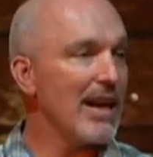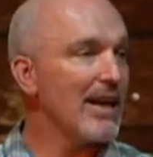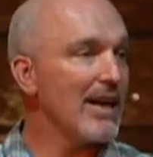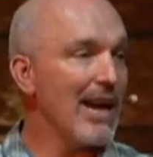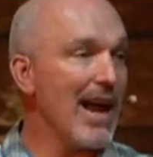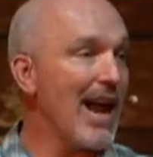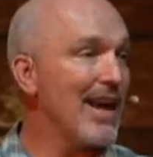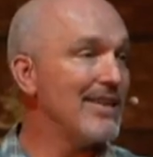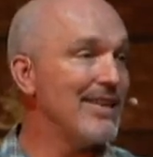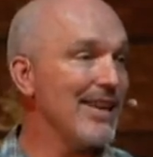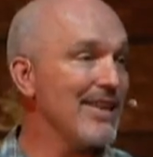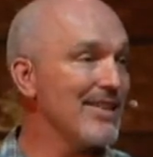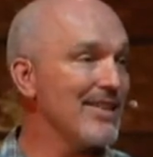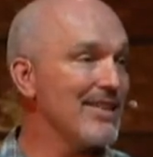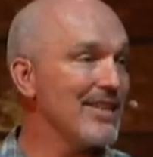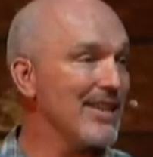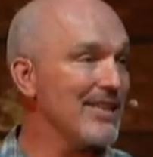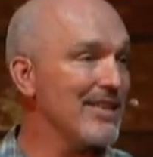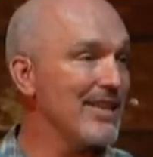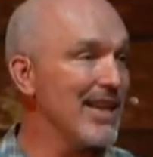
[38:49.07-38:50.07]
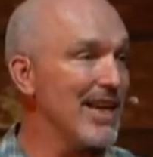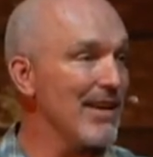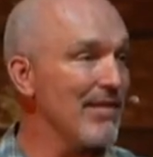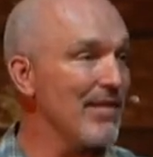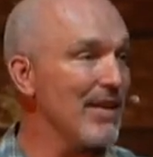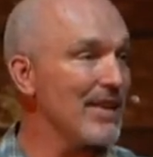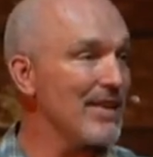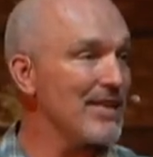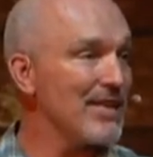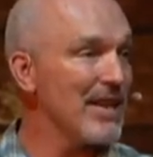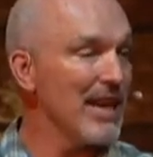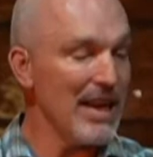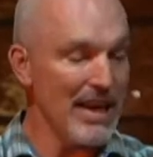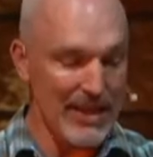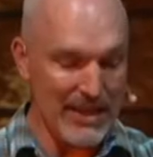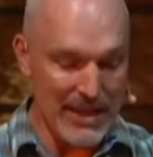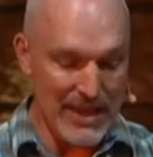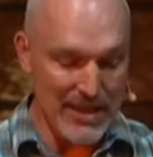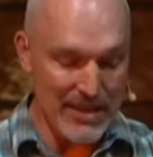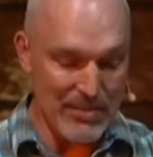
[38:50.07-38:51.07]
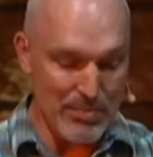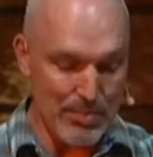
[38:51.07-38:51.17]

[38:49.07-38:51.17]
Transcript: God doesn't just give us these